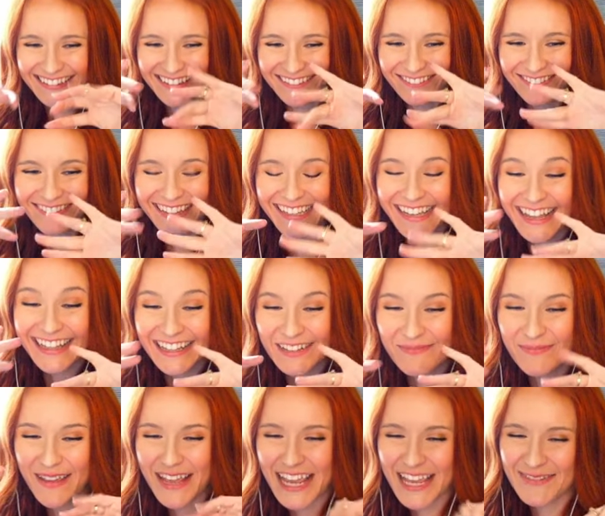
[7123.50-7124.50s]
We got the
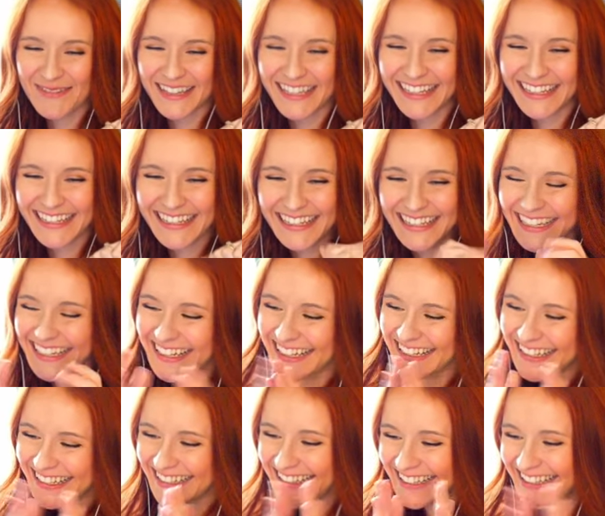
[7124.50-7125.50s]

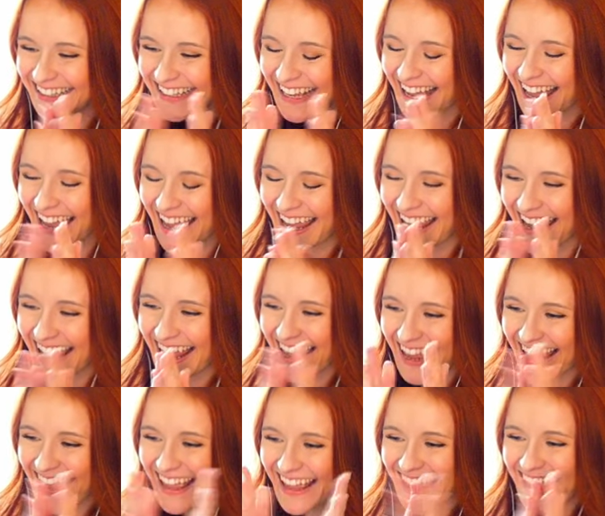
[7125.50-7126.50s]
baby!
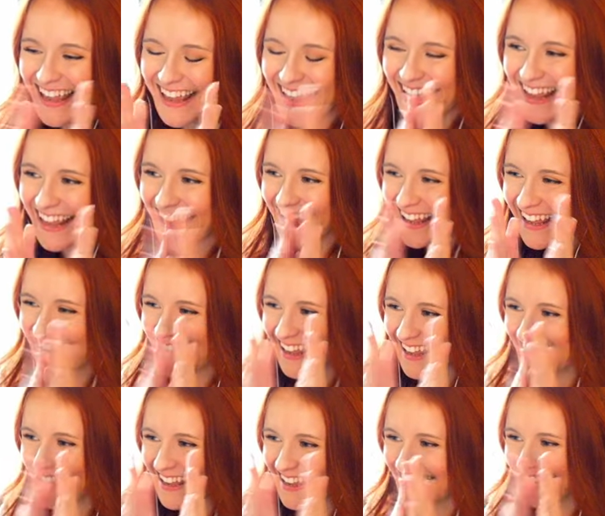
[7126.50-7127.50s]
Yes!
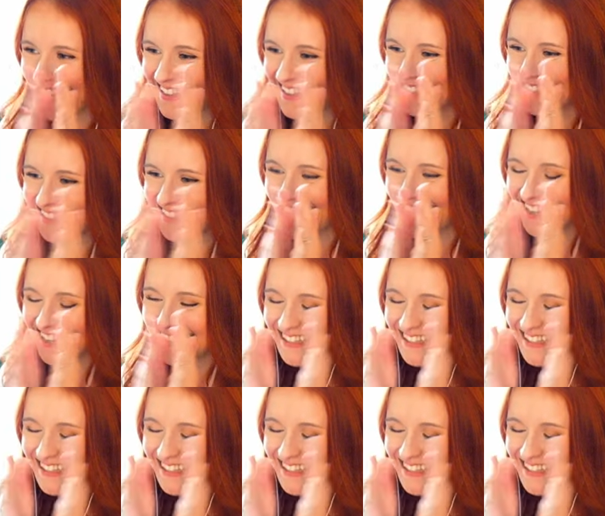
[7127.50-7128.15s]
Let's